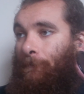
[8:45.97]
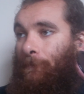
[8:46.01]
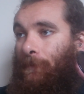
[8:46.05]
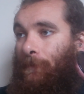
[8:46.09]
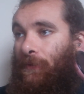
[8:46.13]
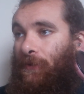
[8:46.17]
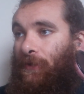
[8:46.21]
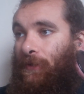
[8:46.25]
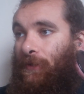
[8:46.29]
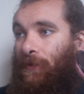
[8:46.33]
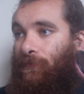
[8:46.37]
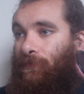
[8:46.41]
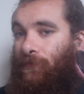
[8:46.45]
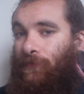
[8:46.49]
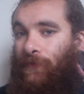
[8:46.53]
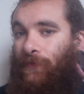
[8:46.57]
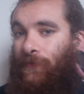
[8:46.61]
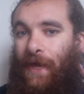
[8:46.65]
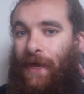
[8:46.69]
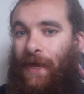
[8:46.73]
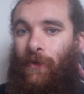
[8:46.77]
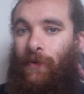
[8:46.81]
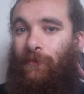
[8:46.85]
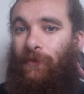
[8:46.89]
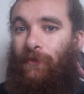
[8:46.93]
But
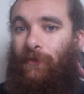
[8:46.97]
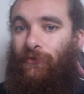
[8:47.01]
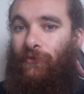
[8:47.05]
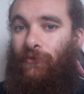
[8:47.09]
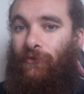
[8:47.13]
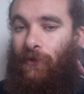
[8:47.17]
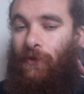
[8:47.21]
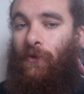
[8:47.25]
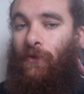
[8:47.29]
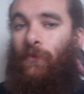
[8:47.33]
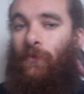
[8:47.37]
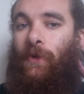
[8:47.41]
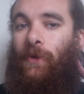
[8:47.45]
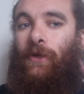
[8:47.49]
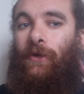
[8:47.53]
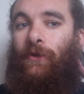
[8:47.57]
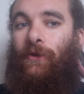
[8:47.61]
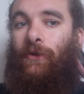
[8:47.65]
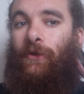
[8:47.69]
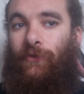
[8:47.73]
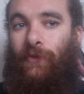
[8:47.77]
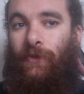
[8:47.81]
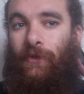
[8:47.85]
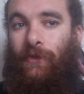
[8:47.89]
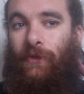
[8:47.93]
that won't be for a long way
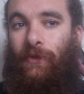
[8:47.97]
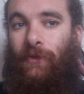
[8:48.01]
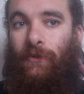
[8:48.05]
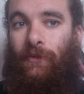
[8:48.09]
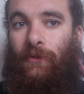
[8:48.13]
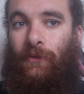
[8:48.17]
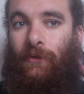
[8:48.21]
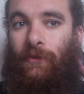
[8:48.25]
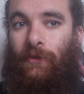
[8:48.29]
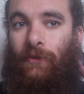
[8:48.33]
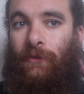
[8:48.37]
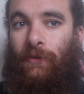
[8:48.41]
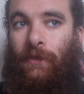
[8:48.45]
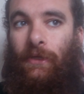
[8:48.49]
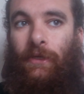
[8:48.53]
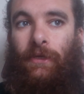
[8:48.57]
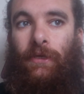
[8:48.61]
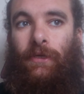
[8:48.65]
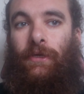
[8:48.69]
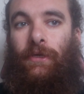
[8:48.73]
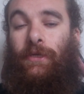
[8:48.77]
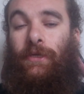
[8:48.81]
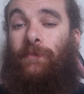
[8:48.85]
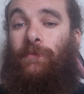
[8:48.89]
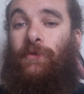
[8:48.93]
off.
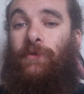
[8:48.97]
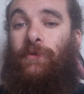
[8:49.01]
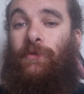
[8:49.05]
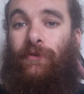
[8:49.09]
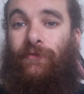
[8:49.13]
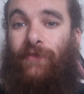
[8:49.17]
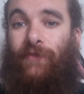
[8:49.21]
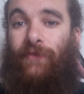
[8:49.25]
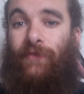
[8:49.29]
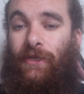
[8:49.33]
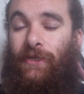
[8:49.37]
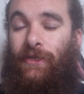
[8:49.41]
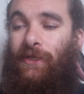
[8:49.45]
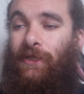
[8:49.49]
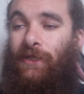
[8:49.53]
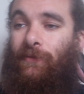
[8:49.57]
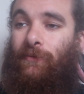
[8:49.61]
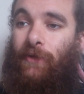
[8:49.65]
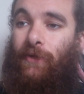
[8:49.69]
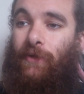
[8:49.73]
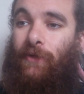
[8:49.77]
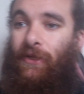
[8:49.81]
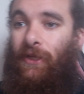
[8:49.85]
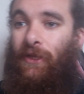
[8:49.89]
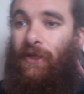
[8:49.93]
I'm sure eventually
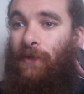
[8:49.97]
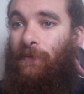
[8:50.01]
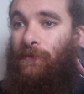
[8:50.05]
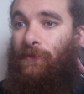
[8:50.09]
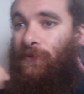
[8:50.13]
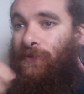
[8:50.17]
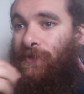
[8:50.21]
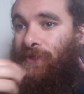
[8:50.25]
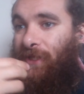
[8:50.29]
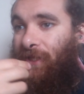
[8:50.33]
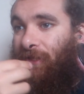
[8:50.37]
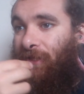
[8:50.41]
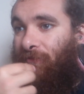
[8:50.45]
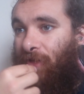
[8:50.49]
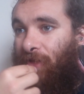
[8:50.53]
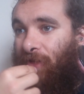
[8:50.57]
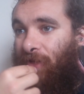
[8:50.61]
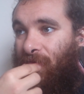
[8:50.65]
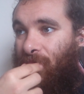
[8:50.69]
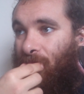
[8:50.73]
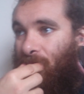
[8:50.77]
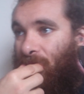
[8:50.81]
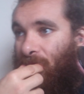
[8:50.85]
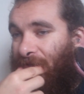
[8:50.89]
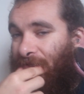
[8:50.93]
my earlobes will say, right,
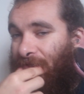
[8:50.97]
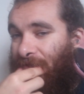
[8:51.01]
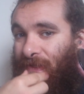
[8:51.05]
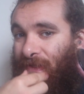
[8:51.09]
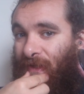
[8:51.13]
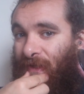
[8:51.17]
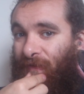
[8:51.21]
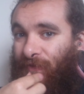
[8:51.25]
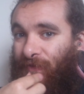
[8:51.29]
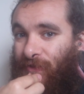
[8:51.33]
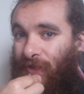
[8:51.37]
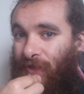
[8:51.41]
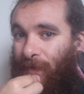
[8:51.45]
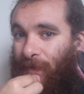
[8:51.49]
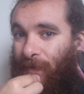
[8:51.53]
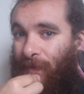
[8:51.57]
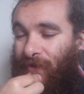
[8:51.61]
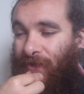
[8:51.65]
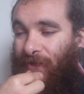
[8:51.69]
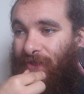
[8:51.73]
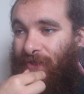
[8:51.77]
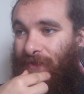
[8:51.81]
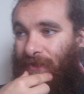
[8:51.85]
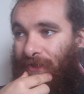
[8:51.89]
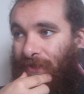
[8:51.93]
that's enough, stop
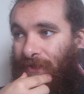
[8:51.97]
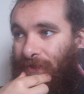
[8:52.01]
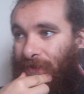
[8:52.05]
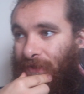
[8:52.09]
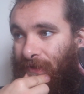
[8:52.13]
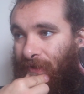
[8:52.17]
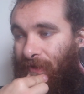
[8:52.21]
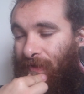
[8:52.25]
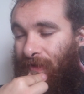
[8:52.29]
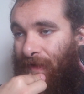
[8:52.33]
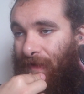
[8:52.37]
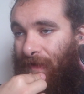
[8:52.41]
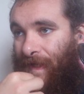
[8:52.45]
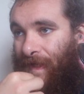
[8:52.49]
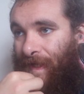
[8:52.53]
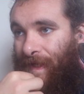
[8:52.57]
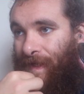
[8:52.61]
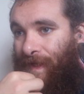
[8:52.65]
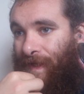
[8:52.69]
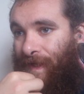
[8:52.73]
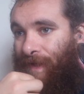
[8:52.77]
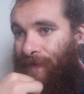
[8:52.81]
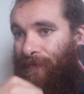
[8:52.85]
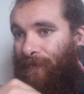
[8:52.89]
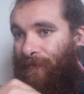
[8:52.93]
stretching this.
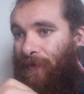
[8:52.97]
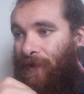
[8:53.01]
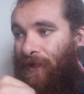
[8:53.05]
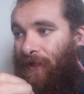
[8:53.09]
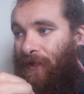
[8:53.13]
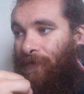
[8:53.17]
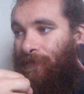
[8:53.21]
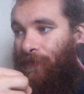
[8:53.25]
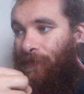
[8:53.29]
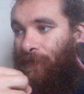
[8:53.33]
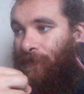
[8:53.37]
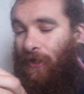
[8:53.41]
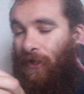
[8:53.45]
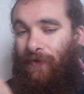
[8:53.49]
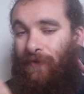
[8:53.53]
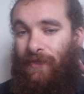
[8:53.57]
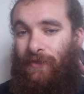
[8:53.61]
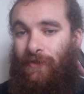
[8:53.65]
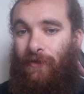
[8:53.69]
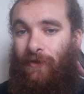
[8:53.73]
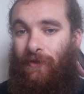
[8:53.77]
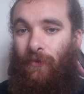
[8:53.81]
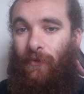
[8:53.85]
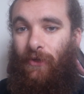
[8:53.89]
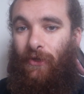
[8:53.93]
But I hope that's
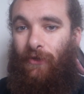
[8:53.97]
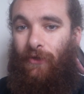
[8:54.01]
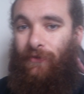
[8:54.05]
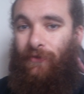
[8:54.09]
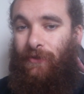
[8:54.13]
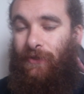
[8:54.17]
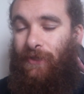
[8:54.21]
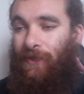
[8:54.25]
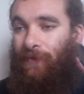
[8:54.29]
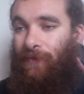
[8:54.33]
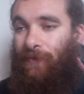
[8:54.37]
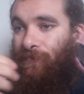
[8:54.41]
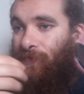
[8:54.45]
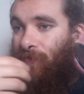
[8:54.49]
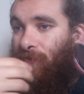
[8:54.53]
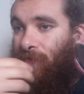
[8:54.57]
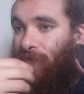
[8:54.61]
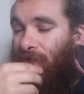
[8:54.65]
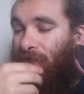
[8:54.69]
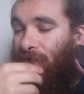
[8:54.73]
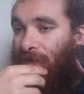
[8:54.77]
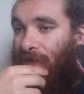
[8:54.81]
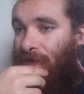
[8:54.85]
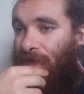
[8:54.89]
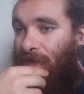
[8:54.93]
a long way off as yet, so
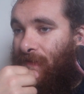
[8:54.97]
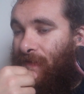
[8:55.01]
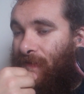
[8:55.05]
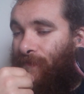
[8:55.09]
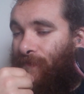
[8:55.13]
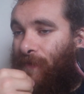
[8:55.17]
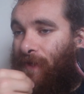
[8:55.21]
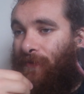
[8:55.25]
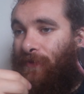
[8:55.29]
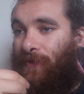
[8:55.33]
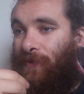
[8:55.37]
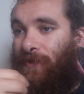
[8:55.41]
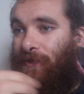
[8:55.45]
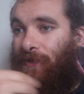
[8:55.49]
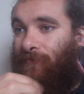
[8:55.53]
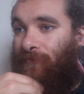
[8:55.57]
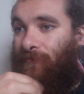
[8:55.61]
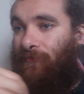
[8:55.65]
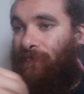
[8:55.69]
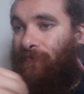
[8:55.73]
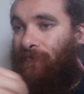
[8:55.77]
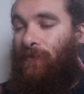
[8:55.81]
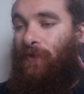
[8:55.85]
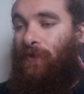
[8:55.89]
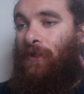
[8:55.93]
we will see.
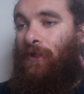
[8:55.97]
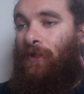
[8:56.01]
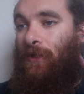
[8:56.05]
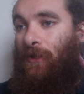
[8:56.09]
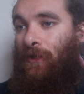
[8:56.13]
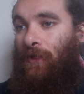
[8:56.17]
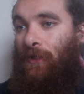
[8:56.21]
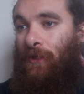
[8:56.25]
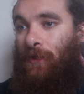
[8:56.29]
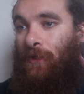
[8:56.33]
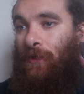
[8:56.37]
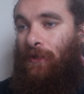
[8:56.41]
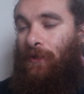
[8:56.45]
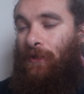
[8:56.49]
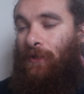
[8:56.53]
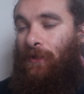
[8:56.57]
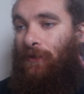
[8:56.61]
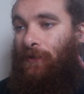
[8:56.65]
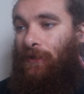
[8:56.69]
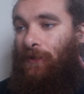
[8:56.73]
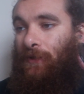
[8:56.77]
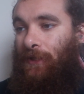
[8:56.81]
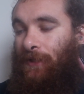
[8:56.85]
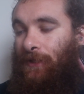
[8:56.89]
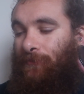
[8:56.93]

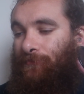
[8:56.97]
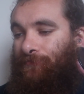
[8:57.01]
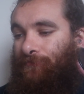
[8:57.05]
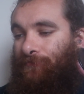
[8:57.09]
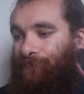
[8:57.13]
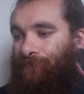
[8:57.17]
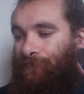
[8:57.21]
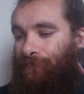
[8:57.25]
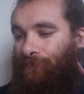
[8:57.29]
Trying